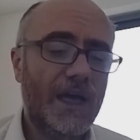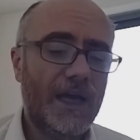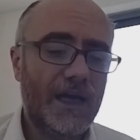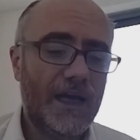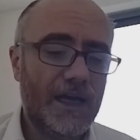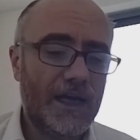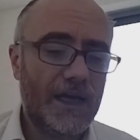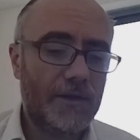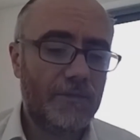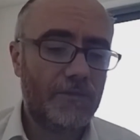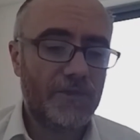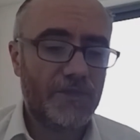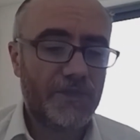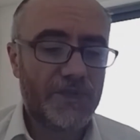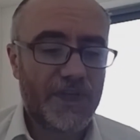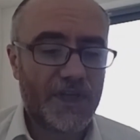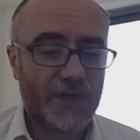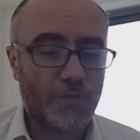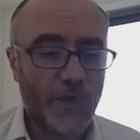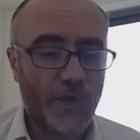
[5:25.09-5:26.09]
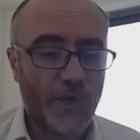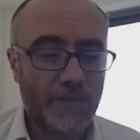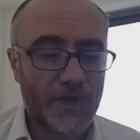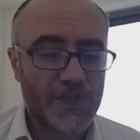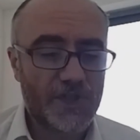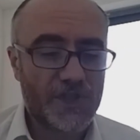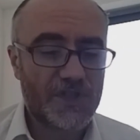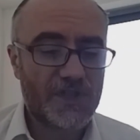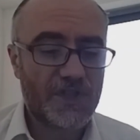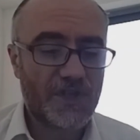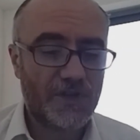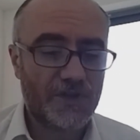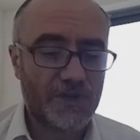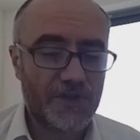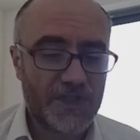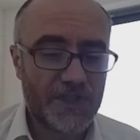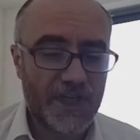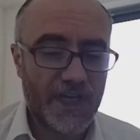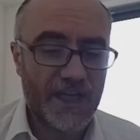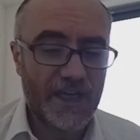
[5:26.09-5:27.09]
um, that we must
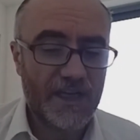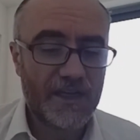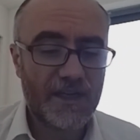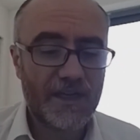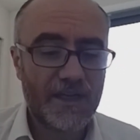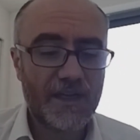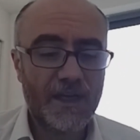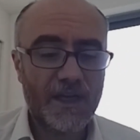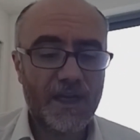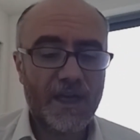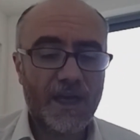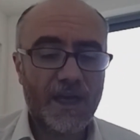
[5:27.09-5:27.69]
undertake,